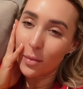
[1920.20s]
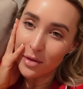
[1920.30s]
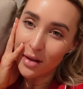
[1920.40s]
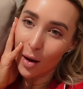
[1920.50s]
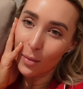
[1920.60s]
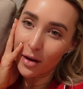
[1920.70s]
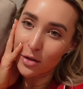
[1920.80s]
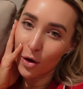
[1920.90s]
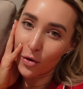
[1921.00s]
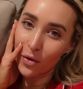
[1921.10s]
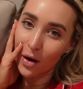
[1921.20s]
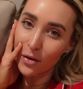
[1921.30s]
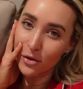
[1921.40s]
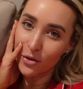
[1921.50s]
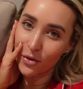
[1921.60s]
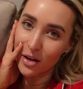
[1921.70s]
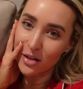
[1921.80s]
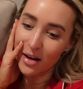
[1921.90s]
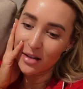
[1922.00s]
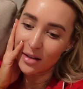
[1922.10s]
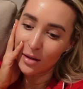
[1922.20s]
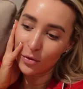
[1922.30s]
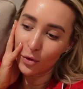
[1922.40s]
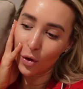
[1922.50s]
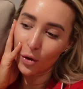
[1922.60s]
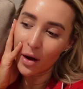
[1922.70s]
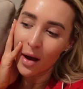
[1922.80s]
I'm sat on my sofa. I've just finished editing this vlog.